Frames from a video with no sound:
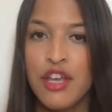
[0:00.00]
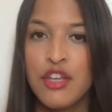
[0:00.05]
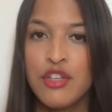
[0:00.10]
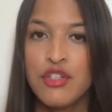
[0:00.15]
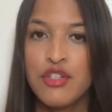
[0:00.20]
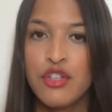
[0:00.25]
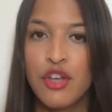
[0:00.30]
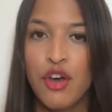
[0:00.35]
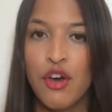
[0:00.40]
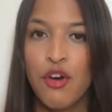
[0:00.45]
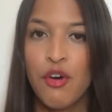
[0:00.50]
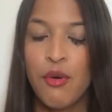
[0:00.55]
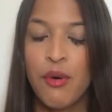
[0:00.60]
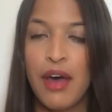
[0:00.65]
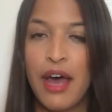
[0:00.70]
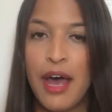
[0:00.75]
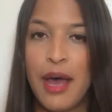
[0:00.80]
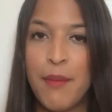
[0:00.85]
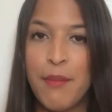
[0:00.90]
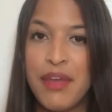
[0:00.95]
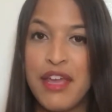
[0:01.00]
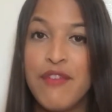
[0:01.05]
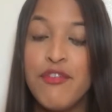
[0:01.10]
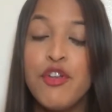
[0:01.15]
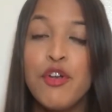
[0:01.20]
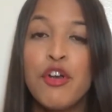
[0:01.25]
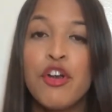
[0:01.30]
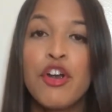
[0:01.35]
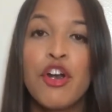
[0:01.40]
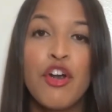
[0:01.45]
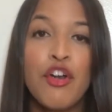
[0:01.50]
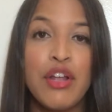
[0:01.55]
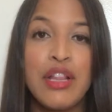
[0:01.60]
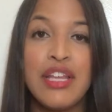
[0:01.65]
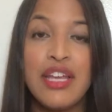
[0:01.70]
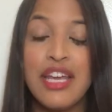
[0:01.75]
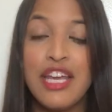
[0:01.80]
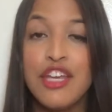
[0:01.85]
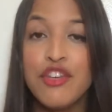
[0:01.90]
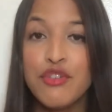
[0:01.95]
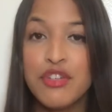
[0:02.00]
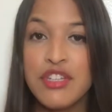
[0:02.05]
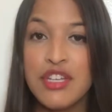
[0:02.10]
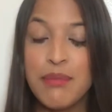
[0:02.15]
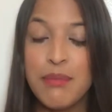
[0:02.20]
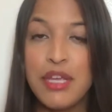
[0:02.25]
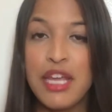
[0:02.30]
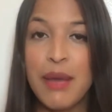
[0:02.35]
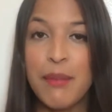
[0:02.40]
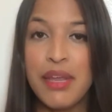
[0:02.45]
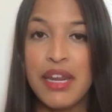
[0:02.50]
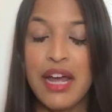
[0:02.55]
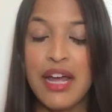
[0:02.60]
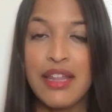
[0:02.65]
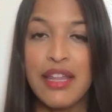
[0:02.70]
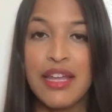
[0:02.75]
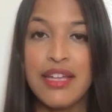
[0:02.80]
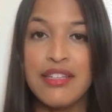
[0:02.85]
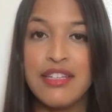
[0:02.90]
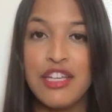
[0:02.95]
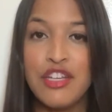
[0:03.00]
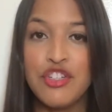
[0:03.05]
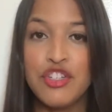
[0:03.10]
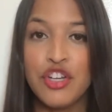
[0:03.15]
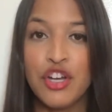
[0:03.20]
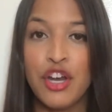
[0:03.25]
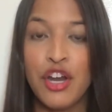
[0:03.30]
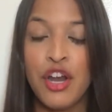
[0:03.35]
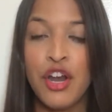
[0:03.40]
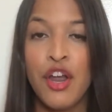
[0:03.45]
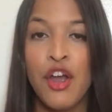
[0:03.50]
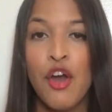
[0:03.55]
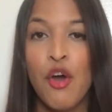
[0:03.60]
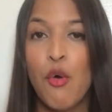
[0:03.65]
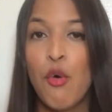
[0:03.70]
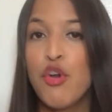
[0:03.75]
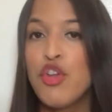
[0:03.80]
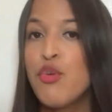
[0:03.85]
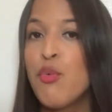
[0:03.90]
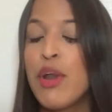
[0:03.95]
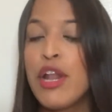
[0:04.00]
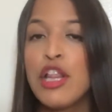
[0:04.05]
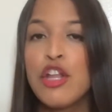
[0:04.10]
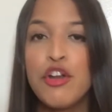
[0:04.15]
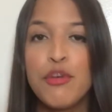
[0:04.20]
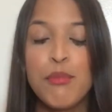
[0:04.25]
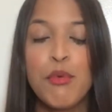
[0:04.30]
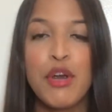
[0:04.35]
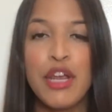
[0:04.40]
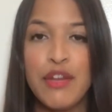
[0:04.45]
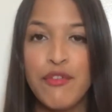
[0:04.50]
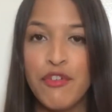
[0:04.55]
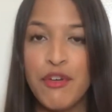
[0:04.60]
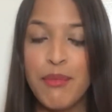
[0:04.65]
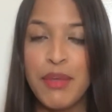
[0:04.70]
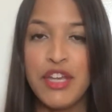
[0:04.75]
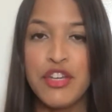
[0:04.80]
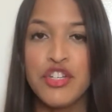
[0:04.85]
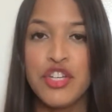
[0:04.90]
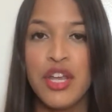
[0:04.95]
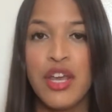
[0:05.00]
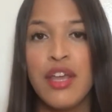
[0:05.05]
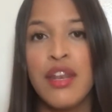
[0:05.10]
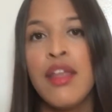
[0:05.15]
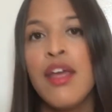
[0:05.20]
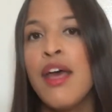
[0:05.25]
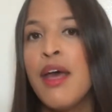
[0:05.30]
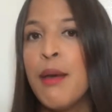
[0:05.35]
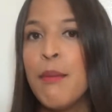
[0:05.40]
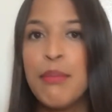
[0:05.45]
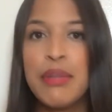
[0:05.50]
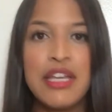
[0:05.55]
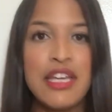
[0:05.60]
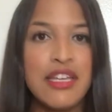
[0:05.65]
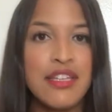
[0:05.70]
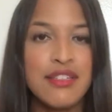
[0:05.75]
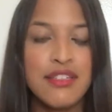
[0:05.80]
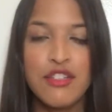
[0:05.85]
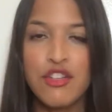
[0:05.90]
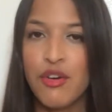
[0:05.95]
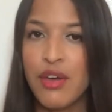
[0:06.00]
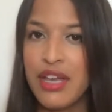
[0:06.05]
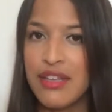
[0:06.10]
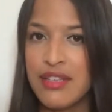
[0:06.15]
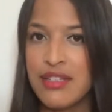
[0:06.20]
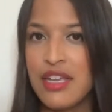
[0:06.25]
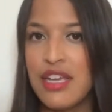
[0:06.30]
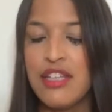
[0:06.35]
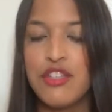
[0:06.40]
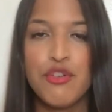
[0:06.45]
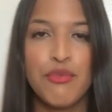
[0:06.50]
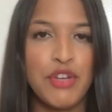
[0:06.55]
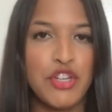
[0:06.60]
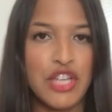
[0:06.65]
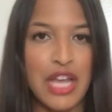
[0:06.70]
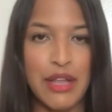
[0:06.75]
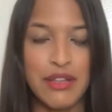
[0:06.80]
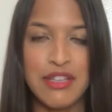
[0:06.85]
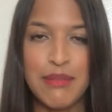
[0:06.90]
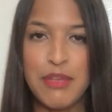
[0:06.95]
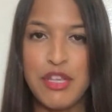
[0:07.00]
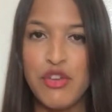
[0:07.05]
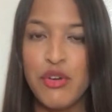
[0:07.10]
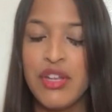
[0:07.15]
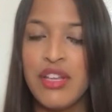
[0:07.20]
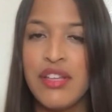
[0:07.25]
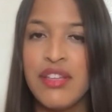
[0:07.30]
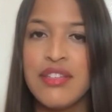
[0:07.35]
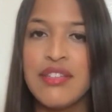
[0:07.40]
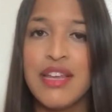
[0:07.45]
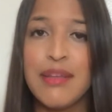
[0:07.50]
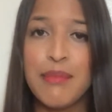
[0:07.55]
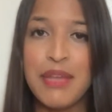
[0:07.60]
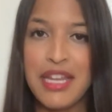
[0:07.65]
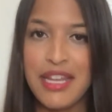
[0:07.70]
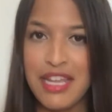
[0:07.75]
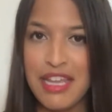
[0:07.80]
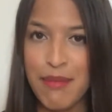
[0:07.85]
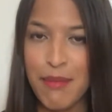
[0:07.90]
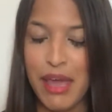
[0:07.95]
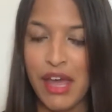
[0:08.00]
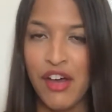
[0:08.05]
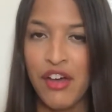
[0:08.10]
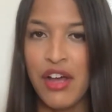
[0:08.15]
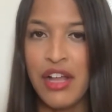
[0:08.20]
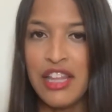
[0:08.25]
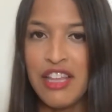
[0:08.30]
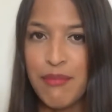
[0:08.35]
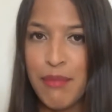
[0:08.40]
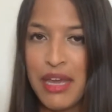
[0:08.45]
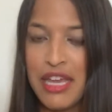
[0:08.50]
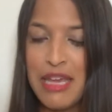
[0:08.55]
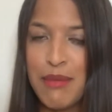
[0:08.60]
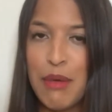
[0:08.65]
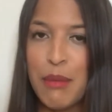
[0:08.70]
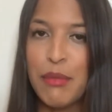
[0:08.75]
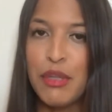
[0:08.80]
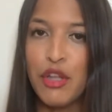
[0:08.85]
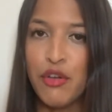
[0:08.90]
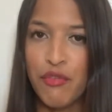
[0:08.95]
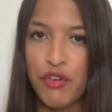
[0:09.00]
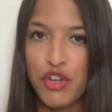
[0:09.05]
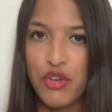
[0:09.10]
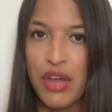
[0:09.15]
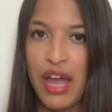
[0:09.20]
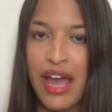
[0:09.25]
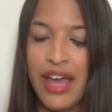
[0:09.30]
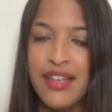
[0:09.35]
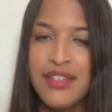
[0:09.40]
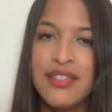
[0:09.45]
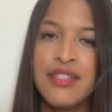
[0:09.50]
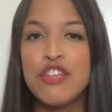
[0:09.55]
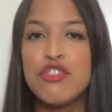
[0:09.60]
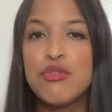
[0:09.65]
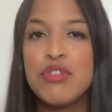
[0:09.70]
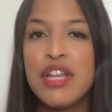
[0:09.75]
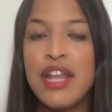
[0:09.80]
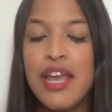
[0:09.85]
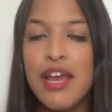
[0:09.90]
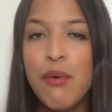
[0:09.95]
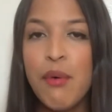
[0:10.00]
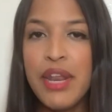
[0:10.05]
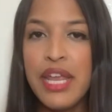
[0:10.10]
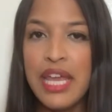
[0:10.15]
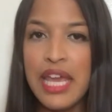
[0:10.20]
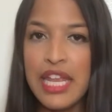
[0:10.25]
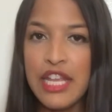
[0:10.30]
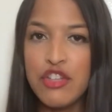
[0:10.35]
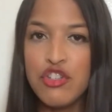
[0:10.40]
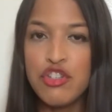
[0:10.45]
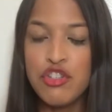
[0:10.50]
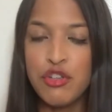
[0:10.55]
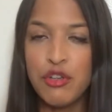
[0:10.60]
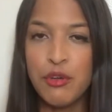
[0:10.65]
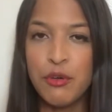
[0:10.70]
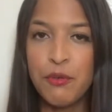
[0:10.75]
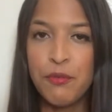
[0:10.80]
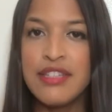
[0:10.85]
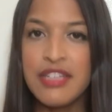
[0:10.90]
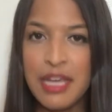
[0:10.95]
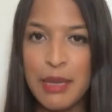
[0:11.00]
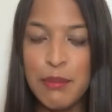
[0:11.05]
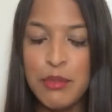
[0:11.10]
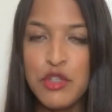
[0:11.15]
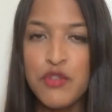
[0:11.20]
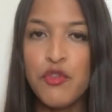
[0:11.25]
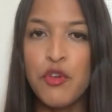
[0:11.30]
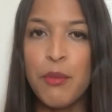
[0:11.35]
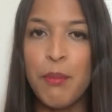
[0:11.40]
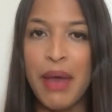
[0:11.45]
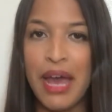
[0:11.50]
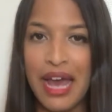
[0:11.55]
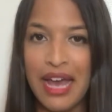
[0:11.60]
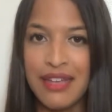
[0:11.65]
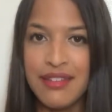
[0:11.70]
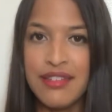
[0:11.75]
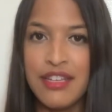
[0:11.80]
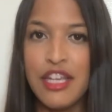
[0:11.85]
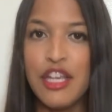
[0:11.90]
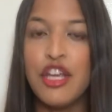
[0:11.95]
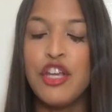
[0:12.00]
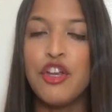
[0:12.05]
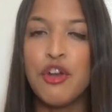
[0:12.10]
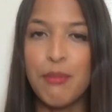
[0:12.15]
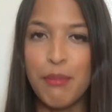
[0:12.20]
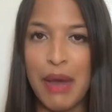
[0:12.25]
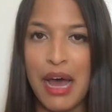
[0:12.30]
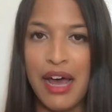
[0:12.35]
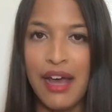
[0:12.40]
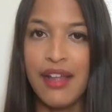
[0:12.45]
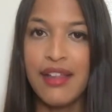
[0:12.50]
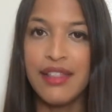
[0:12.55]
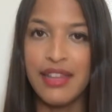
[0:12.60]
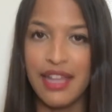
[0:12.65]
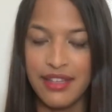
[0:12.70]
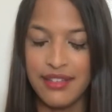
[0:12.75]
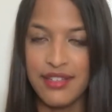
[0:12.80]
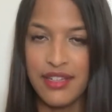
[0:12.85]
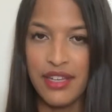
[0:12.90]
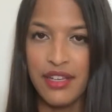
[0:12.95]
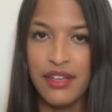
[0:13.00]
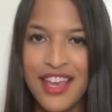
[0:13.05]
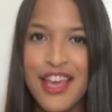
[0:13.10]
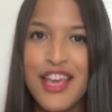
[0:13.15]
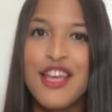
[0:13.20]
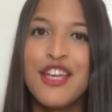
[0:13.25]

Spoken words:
So if you're currently interested in becoming an online teacher or you want to learn more information, please don't hesitate to reach out to me. You can send me an email. I'll leave my email below for you guys. So today I want to get into tips for passing your mock lesson.